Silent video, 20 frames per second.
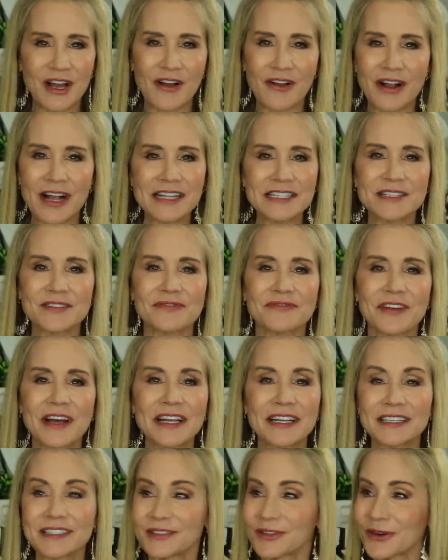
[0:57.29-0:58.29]
all kinds of
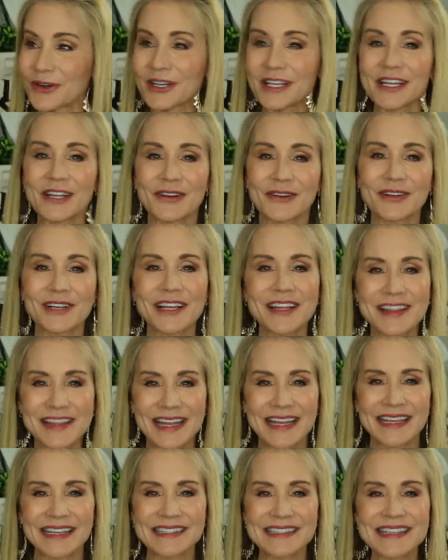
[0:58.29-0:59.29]
fun, girly, girly
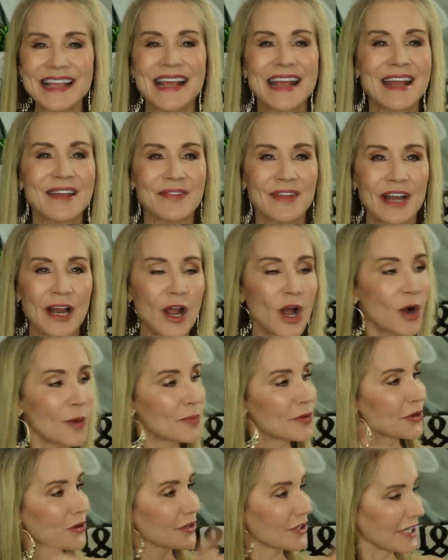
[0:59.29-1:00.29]
things, then I
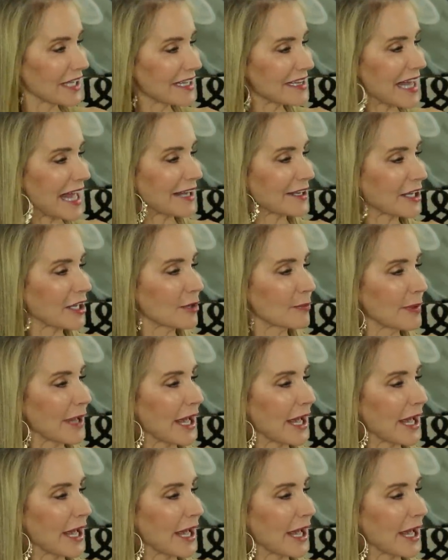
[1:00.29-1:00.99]
hope you'll click that little